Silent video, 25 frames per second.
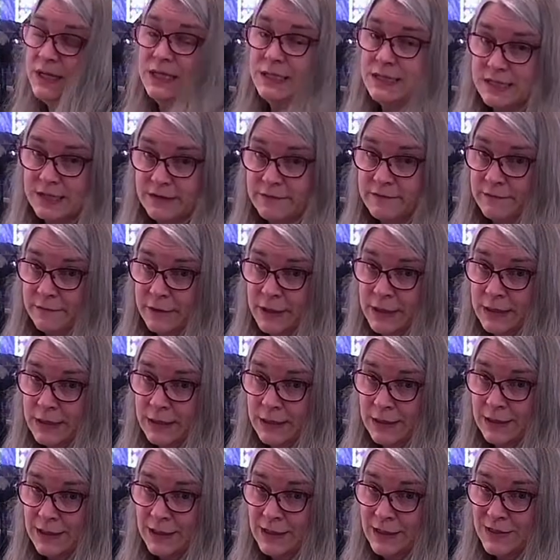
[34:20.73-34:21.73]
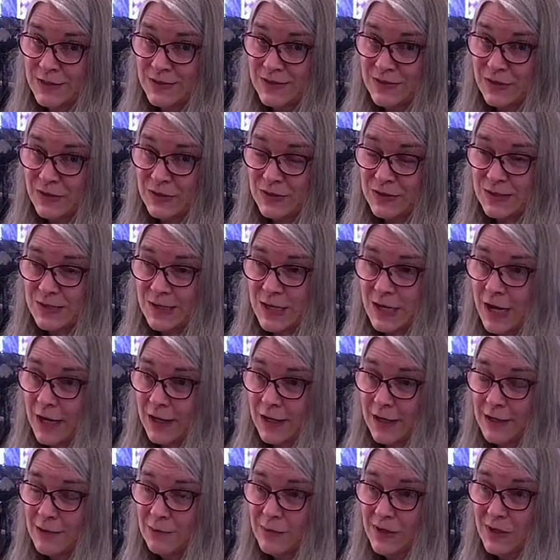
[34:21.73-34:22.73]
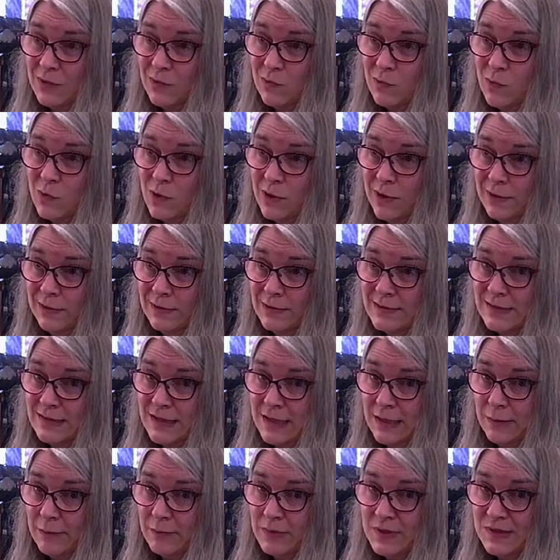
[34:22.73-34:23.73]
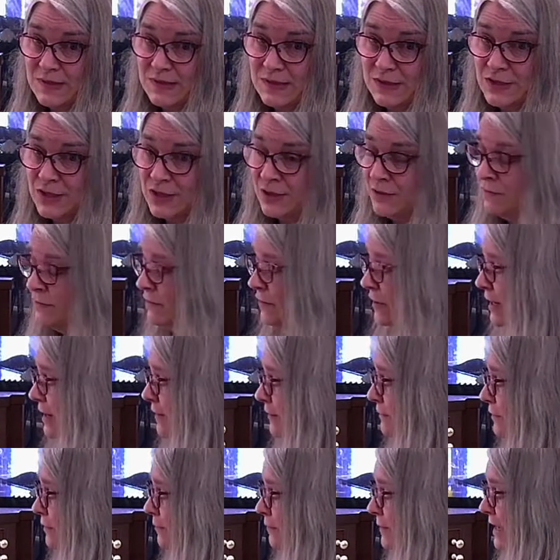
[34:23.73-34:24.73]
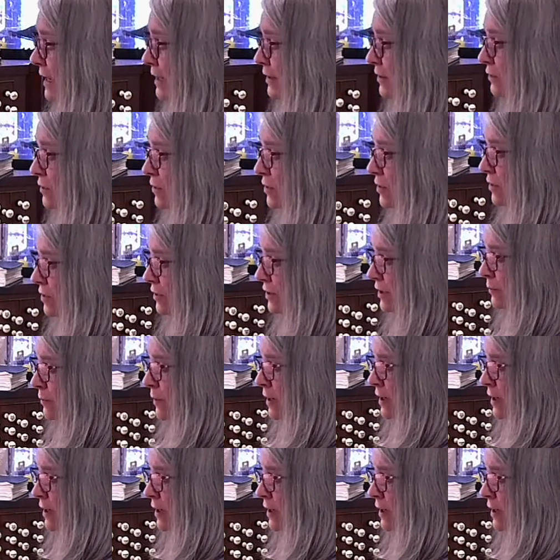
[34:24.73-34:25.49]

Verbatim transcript: be different, so there's not going to be one same position for every manual. You